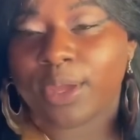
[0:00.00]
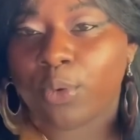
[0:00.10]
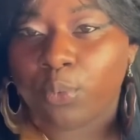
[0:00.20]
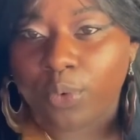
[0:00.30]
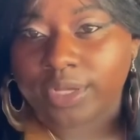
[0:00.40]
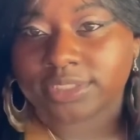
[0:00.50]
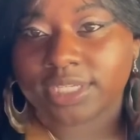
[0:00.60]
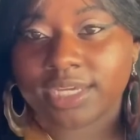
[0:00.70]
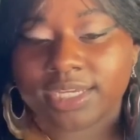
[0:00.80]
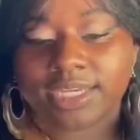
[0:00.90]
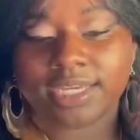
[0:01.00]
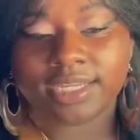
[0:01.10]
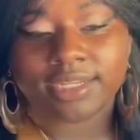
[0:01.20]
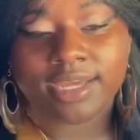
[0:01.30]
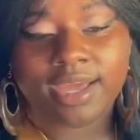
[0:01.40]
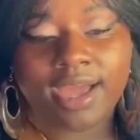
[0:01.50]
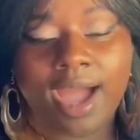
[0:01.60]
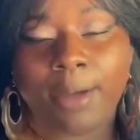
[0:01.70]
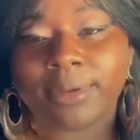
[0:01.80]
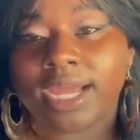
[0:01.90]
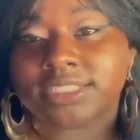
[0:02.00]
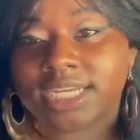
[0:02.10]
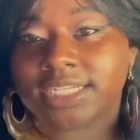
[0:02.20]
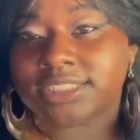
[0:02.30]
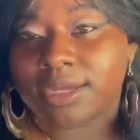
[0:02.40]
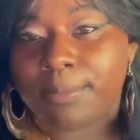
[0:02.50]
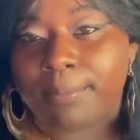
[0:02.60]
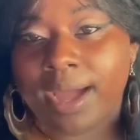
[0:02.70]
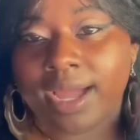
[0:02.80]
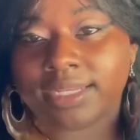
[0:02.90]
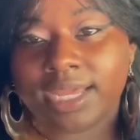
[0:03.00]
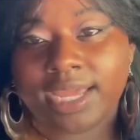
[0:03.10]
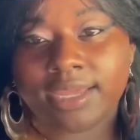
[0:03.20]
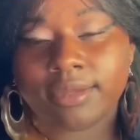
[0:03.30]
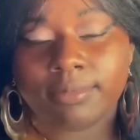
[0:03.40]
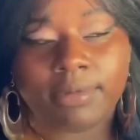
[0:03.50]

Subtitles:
And once again, I'm not changing my name,